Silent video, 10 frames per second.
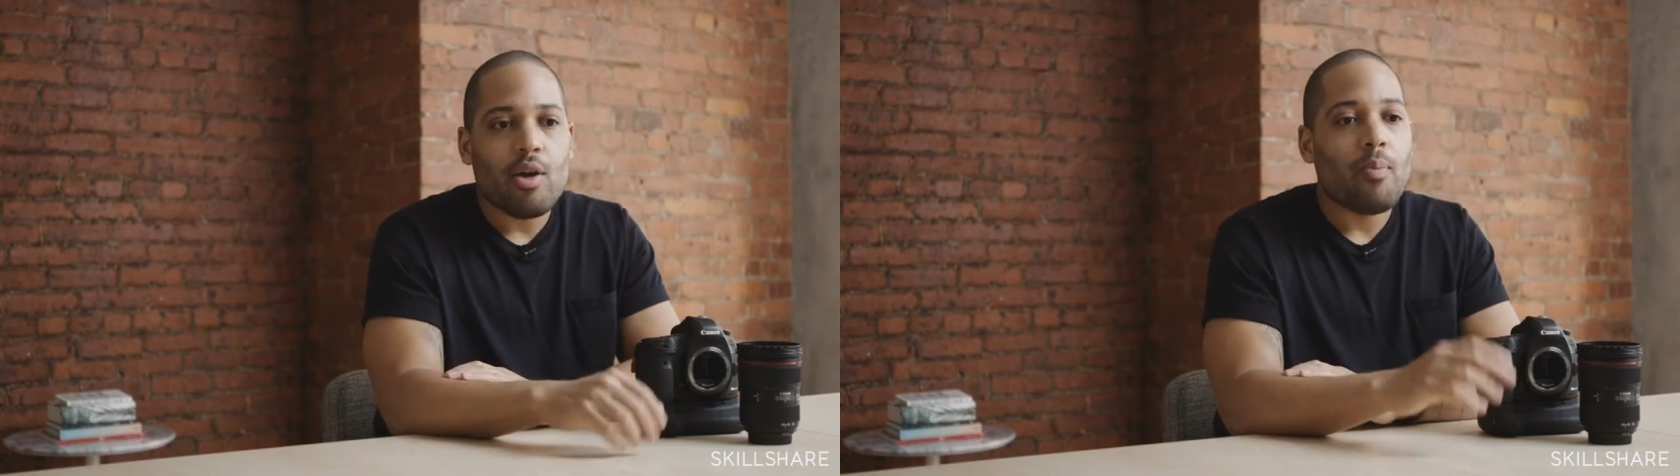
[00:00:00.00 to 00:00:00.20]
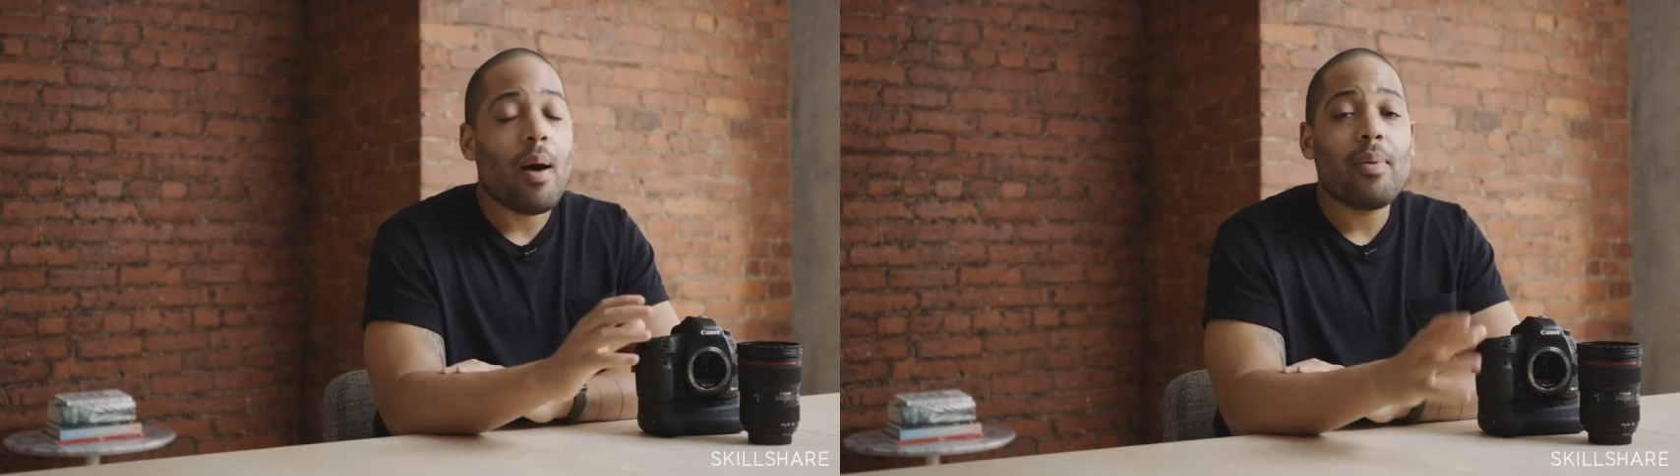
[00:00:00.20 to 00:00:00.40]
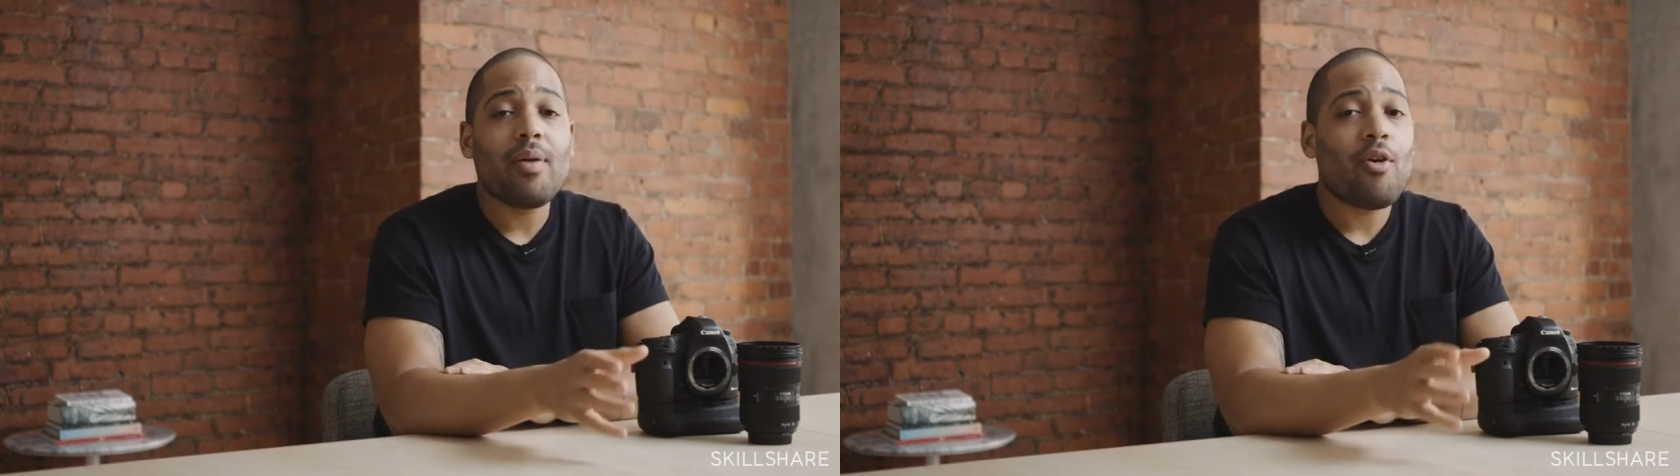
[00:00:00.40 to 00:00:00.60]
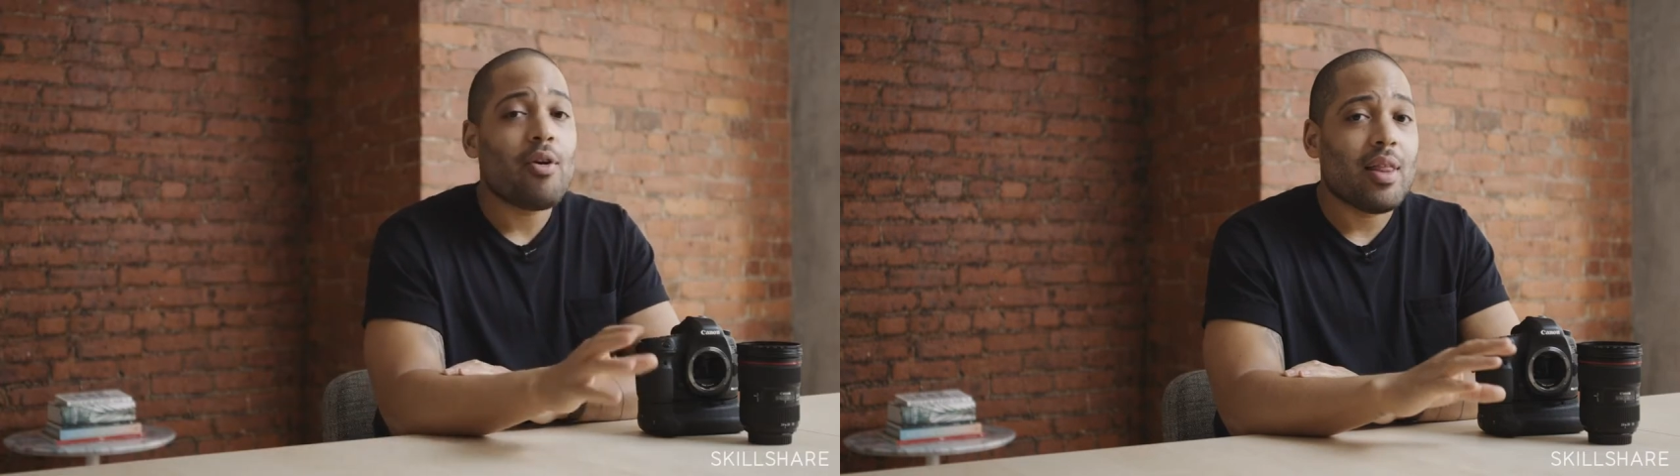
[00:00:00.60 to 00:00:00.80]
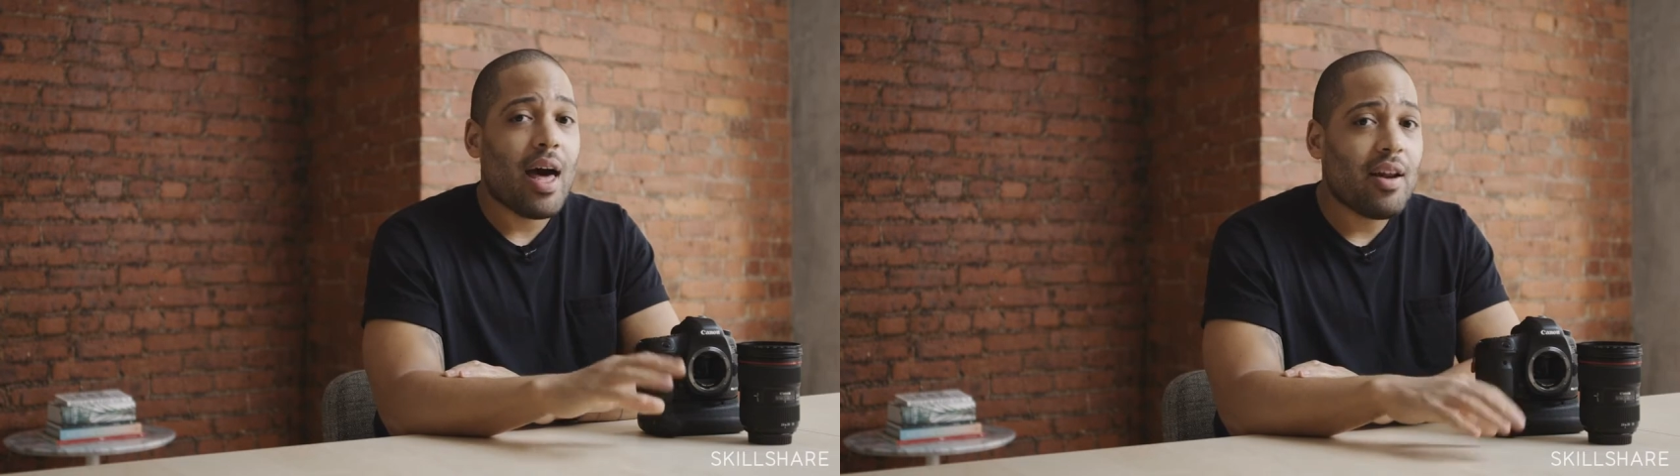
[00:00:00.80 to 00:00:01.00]
you probably have
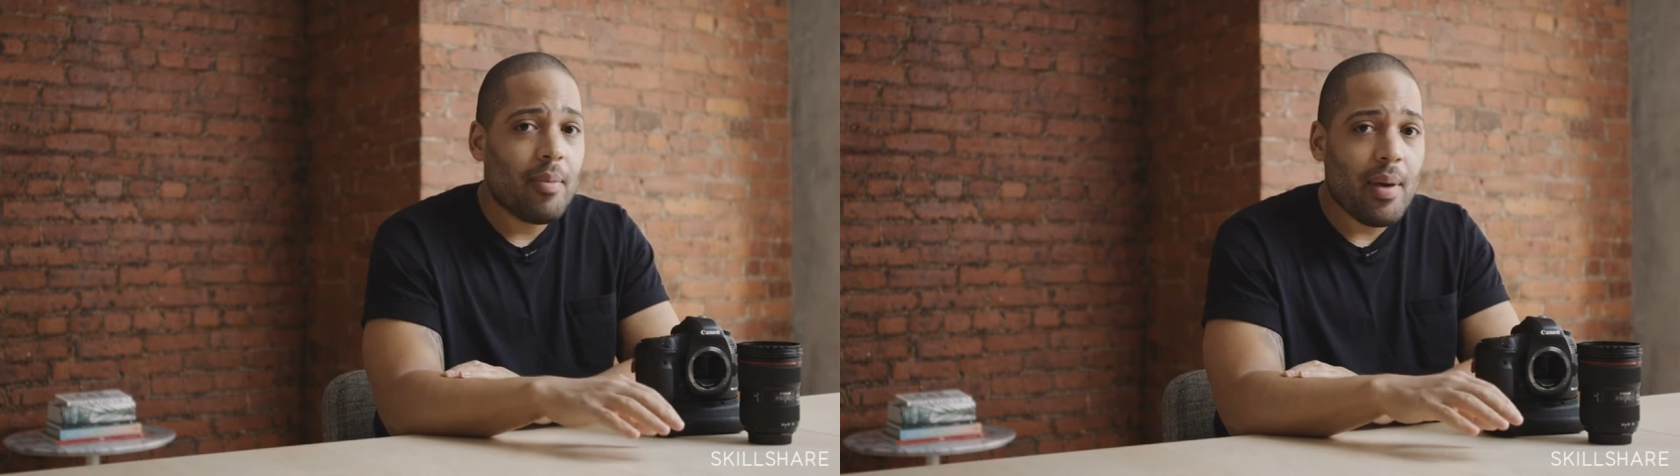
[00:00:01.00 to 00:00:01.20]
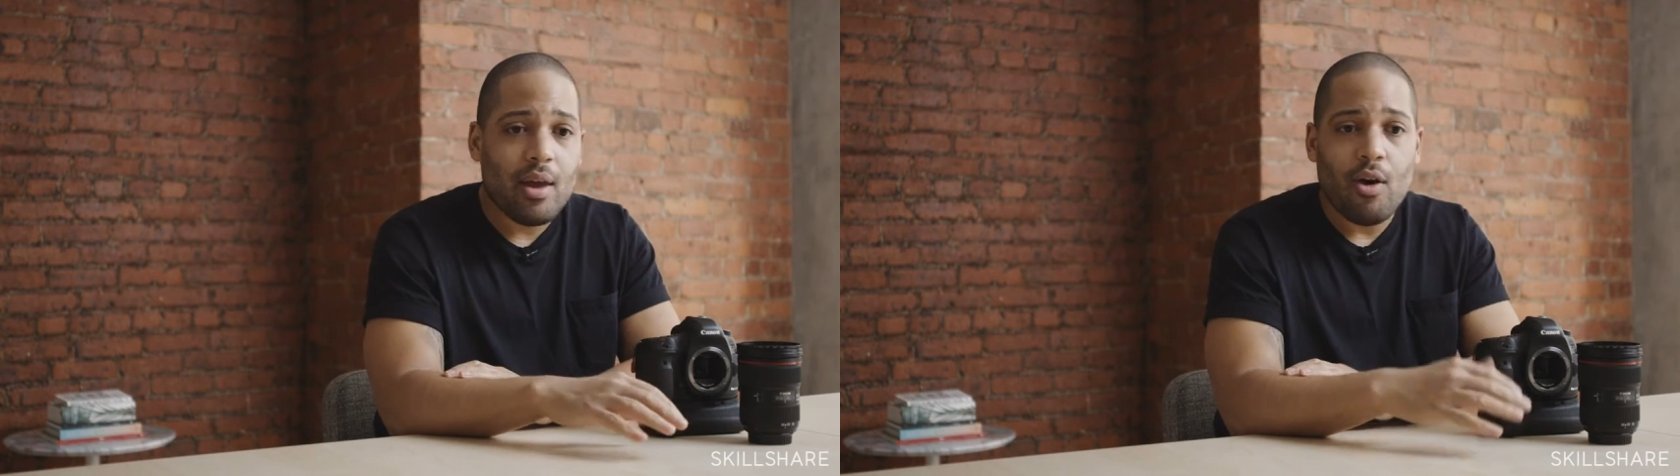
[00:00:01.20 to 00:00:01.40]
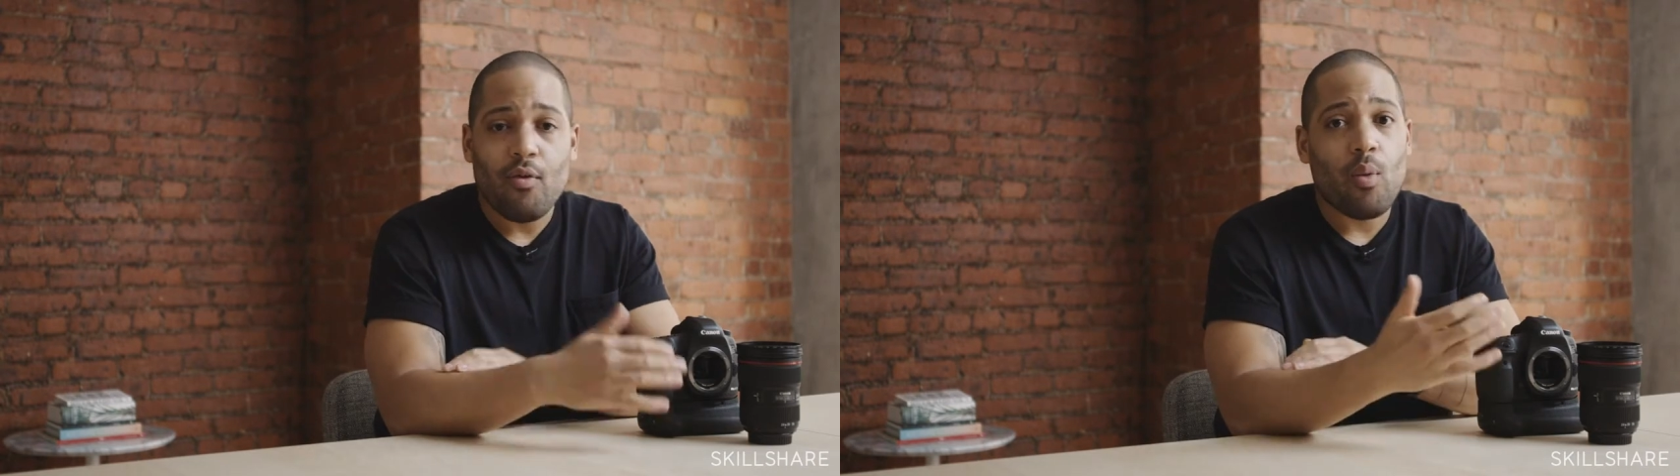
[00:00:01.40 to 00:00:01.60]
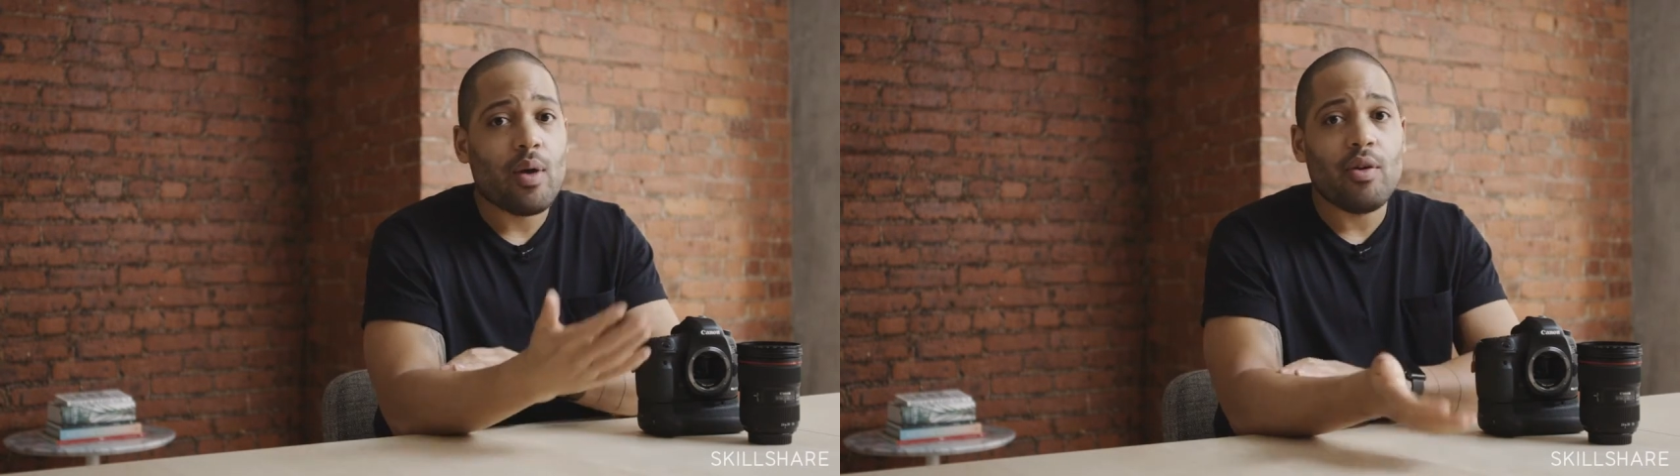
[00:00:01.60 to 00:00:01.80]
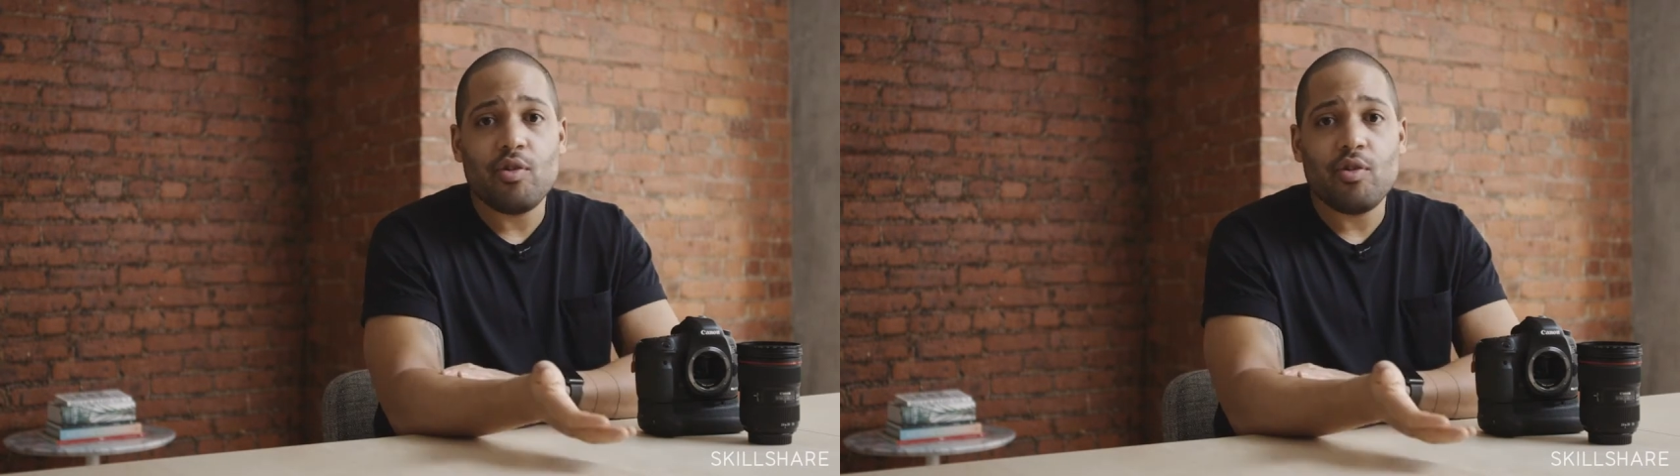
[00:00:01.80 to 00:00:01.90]
heard a lot of debate over whether